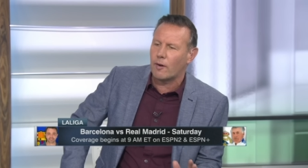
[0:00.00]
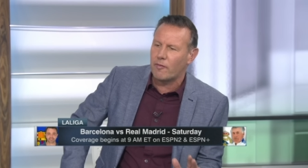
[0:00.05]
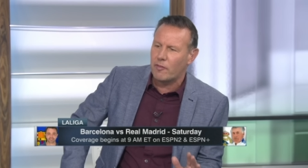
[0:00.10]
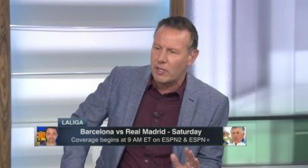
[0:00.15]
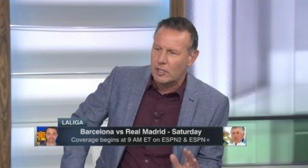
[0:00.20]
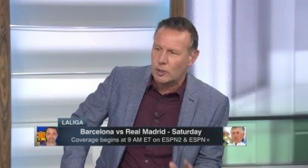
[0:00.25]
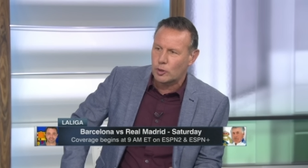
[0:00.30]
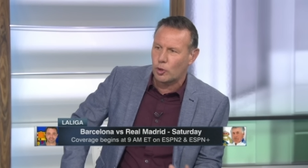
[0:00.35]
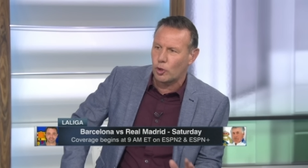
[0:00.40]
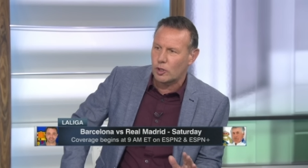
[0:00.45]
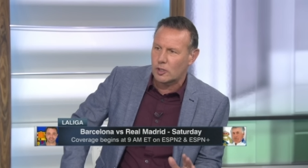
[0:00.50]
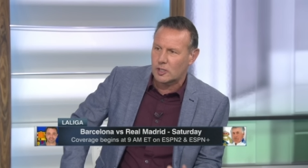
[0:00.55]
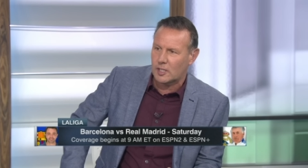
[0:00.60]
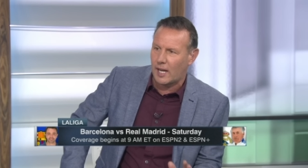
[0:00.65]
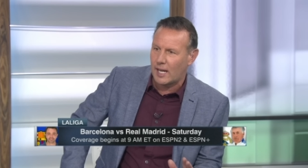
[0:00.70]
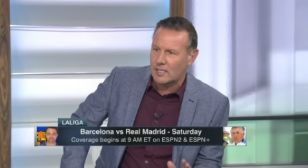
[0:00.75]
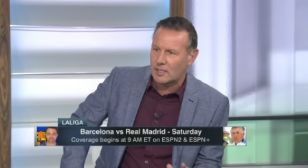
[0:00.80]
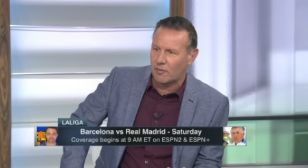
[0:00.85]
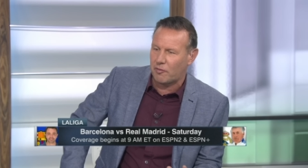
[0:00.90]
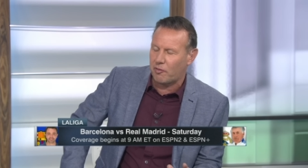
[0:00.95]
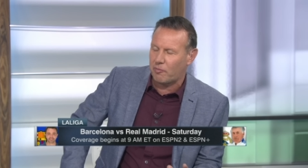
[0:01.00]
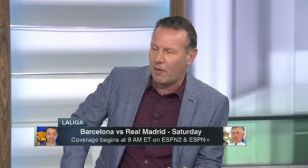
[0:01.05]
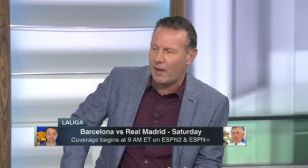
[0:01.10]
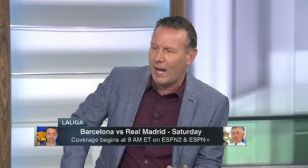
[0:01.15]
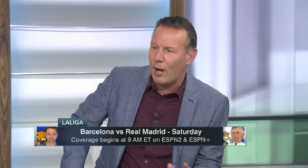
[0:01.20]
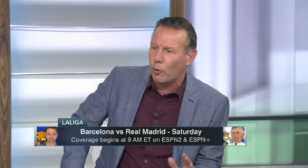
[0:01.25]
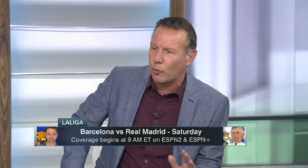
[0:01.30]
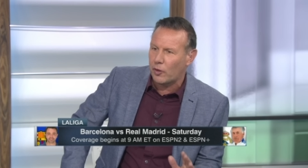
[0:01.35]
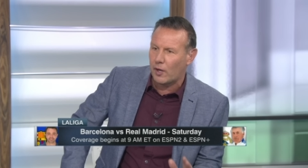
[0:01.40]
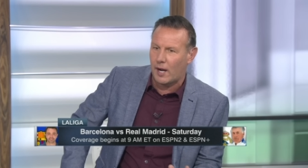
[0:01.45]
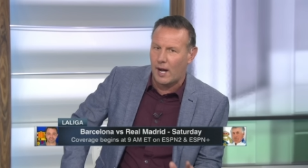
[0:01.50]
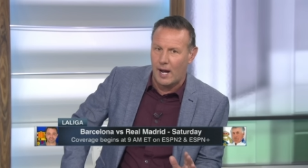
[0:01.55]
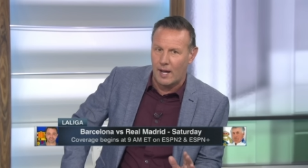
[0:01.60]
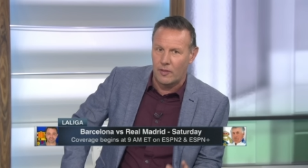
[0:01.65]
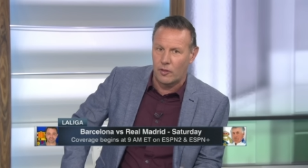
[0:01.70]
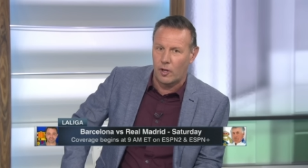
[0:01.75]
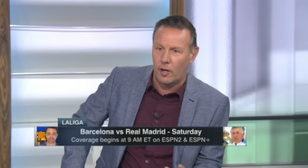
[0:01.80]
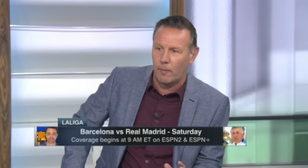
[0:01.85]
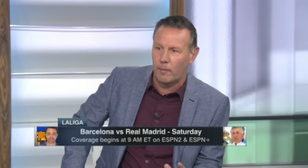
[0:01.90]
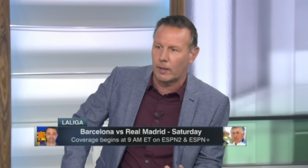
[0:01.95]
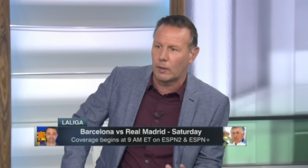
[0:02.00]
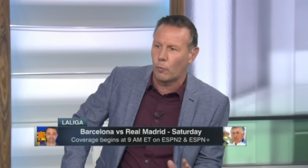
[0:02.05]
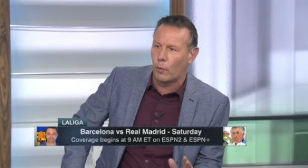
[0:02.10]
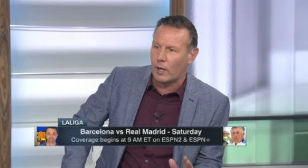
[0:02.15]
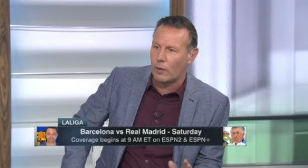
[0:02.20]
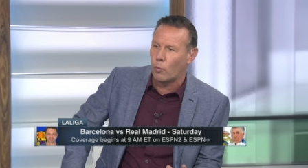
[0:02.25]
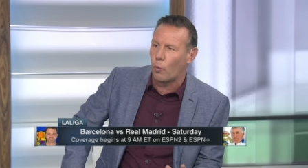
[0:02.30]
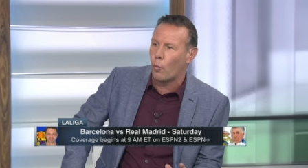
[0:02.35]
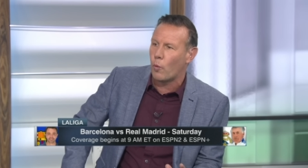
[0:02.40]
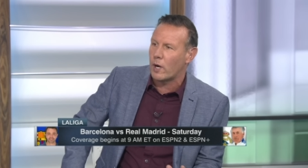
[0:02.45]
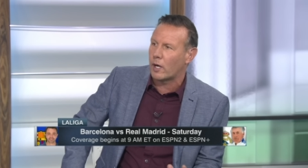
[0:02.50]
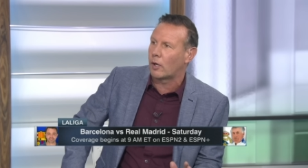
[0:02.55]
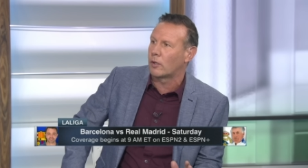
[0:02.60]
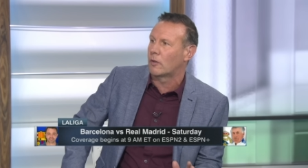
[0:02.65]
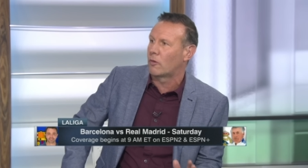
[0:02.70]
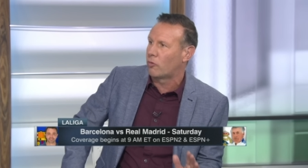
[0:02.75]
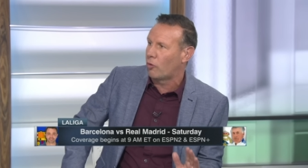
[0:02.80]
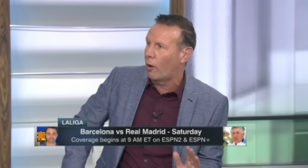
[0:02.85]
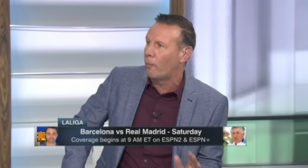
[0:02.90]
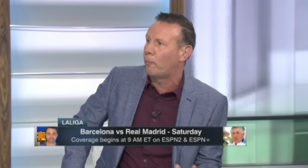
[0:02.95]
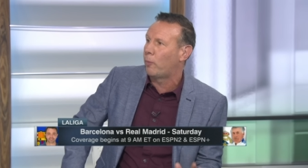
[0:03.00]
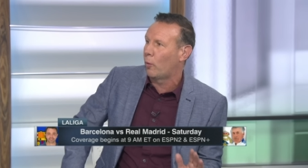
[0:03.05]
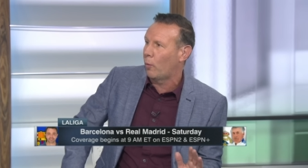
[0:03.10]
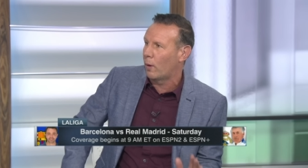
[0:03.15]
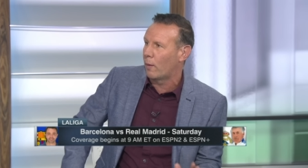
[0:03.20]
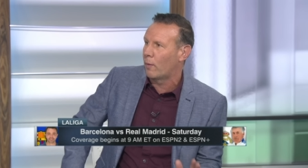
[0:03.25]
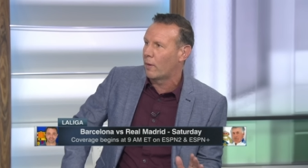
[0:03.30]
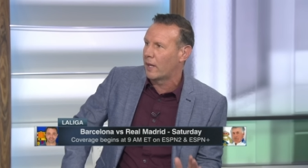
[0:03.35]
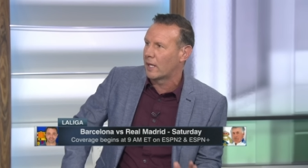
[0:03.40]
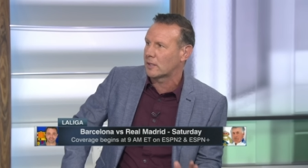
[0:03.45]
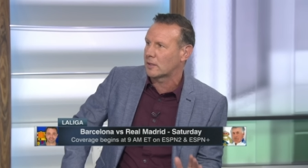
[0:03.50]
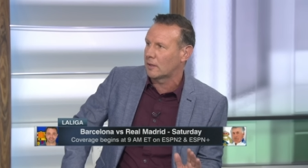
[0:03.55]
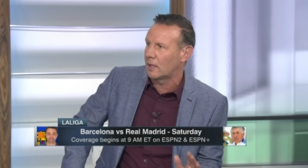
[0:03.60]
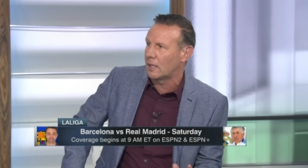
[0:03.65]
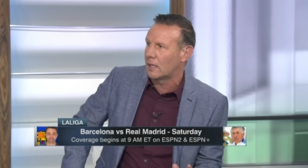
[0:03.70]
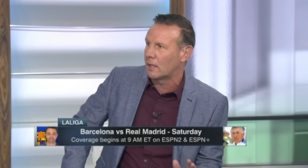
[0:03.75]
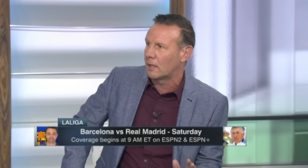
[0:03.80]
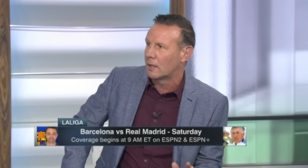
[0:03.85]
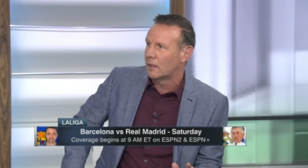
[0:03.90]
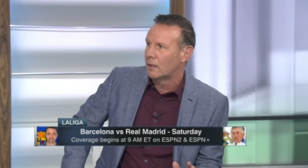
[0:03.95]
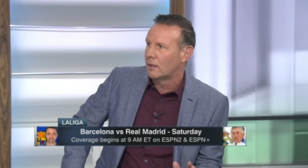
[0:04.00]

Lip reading: of these two sides have held their hand up and went, we're going to romp away with this league.